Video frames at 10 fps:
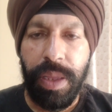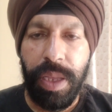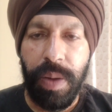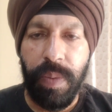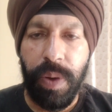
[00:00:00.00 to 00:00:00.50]

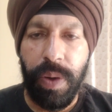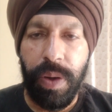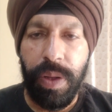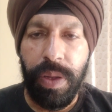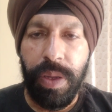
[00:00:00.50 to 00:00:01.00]
Therefore,
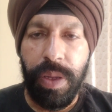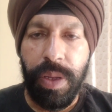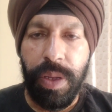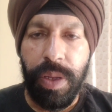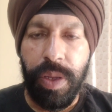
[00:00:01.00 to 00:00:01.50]

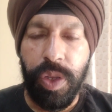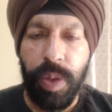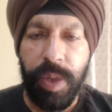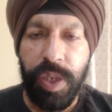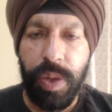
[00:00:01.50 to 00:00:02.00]

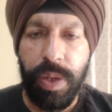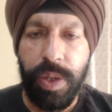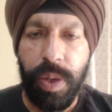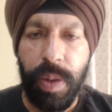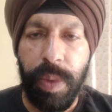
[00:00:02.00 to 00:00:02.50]
you must
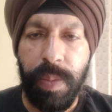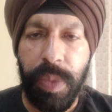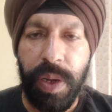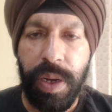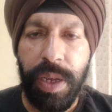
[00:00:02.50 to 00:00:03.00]
also
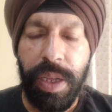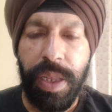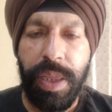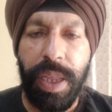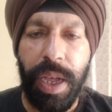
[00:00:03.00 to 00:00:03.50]
remember
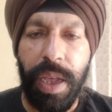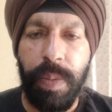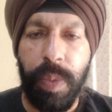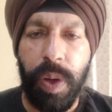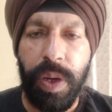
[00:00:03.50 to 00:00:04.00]
the
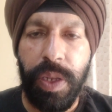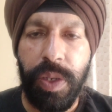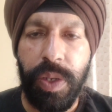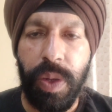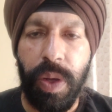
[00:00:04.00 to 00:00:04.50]

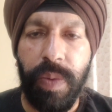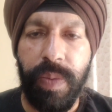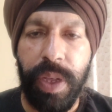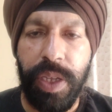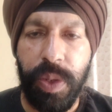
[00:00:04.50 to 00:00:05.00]
importance of
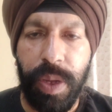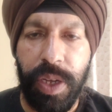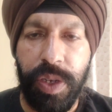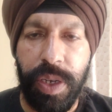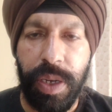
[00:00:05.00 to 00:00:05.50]

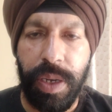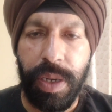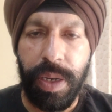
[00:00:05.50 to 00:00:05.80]
education.